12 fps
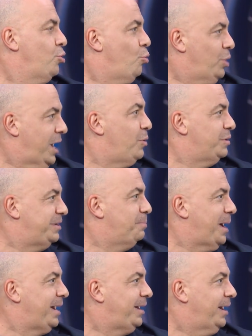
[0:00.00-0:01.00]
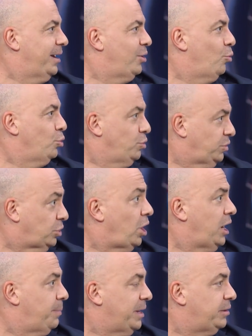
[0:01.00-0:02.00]
When I was in banking, we used to
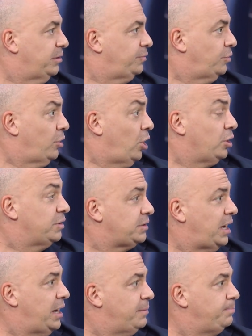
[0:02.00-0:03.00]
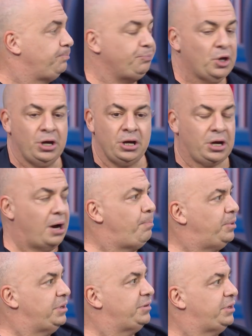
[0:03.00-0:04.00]
talk about this for the longest time. Companies